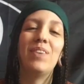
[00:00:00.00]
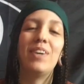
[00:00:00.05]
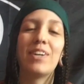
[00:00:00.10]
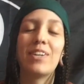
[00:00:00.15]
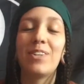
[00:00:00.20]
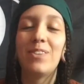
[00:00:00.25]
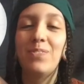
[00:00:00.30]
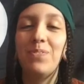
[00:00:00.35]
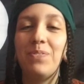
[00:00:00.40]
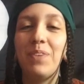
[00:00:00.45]

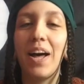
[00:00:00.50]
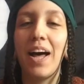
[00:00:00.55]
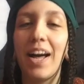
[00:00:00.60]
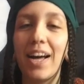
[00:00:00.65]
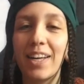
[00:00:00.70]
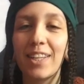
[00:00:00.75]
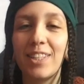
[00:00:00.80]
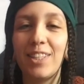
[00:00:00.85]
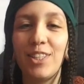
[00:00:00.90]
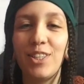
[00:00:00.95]
Welcome
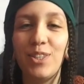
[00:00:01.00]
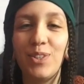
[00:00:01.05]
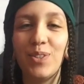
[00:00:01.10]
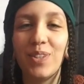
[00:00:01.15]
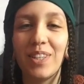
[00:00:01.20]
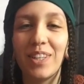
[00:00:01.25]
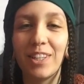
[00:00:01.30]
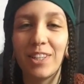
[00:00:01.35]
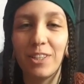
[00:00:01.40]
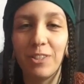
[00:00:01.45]
back to
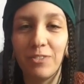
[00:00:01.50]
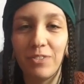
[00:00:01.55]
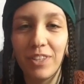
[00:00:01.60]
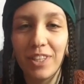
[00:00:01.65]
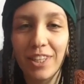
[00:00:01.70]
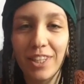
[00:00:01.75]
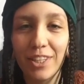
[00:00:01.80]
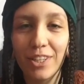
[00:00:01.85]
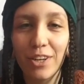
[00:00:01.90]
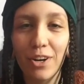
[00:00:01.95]
another
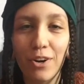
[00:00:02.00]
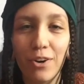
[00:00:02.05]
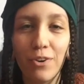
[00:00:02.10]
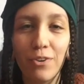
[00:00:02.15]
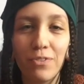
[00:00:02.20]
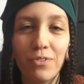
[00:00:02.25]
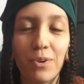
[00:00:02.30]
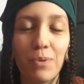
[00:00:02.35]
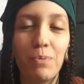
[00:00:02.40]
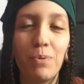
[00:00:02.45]

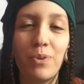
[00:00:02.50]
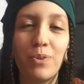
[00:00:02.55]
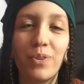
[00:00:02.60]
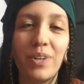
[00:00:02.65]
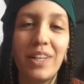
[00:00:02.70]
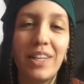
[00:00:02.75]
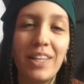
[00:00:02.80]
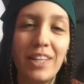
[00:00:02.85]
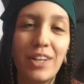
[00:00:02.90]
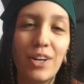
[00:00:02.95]
video from
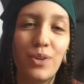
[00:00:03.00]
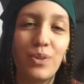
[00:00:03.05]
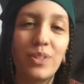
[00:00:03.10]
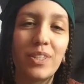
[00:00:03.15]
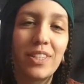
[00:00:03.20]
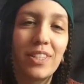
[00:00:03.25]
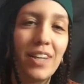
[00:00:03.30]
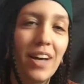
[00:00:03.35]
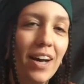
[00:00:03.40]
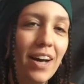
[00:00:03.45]
GreenieCo
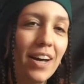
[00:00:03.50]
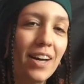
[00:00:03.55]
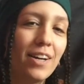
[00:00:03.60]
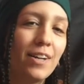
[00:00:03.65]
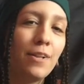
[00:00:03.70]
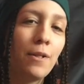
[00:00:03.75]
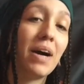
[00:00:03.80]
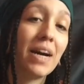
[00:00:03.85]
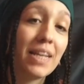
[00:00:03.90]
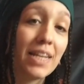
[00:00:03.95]

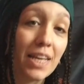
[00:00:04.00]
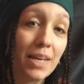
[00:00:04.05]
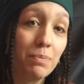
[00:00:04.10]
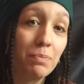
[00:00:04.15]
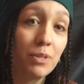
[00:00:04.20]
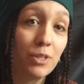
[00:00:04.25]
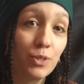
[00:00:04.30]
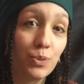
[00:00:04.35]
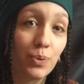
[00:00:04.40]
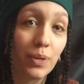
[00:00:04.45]
Style. My name
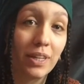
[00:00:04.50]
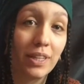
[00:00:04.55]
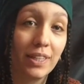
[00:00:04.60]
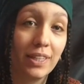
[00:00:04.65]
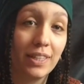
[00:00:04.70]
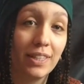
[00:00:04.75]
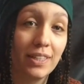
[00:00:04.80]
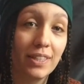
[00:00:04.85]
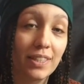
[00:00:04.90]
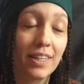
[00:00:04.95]
is
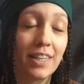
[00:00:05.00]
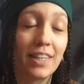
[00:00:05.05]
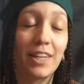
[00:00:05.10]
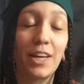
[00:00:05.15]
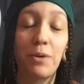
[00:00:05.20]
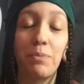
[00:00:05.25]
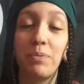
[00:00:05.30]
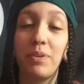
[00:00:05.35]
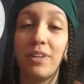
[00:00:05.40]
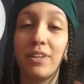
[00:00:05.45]
Raylene and
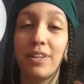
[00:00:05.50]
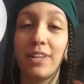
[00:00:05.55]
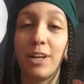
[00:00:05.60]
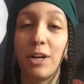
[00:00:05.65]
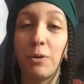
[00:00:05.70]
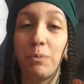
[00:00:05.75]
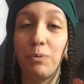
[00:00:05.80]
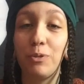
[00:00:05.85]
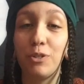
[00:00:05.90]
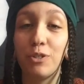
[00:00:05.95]
I'm here to
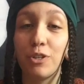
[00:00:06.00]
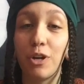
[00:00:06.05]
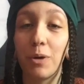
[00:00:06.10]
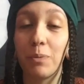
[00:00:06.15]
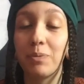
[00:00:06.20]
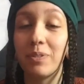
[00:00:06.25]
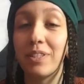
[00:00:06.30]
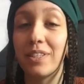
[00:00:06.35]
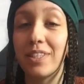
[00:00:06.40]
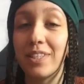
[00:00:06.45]
help you shop
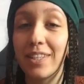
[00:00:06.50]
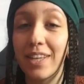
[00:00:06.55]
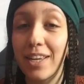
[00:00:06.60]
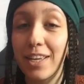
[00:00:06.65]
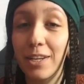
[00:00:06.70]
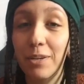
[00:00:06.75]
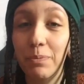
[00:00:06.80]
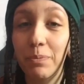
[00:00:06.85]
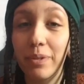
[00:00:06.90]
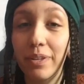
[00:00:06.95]

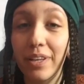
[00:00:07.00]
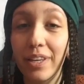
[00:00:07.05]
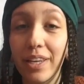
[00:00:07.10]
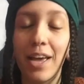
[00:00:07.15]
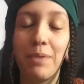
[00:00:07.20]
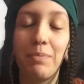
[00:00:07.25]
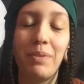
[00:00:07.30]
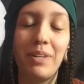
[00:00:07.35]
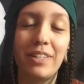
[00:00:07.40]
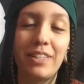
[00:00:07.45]
sustainably
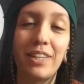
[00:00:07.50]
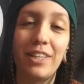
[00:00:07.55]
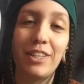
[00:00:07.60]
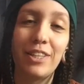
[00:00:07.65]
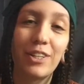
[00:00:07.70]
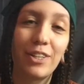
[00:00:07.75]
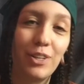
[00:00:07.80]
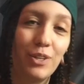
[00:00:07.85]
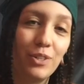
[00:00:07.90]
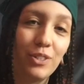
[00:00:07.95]
and maintain
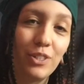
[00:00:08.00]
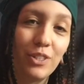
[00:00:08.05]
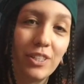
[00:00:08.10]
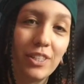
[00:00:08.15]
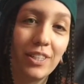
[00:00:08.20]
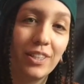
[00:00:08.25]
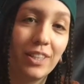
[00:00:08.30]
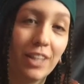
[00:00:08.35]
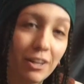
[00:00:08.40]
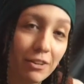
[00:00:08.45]
the clothes you
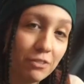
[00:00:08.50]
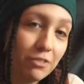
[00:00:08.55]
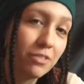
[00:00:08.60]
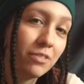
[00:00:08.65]
still love.